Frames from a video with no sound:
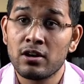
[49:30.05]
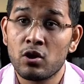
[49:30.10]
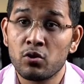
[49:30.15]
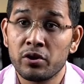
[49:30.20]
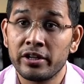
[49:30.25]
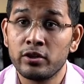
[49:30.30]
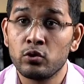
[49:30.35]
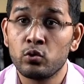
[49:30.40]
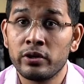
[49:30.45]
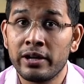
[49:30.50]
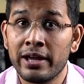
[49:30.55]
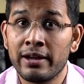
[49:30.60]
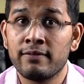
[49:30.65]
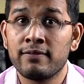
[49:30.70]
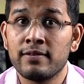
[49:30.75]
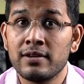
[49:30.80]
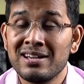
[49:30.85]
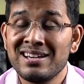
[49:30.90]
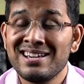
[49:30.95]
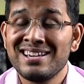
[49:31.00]
now they don't
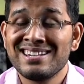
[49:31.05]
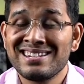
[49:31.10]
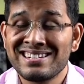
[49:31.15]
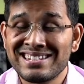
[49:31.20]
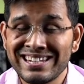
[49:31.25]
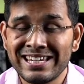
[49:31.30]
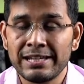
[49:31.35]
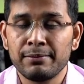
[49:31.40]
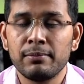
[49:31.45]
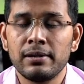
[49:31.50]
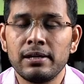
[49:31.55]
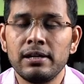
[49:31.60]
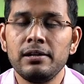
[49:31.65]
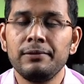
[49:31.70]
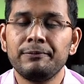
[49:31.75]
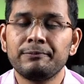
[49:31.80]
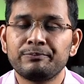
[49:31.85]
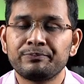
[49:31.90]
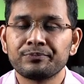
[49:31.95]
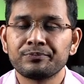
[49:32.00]
have stable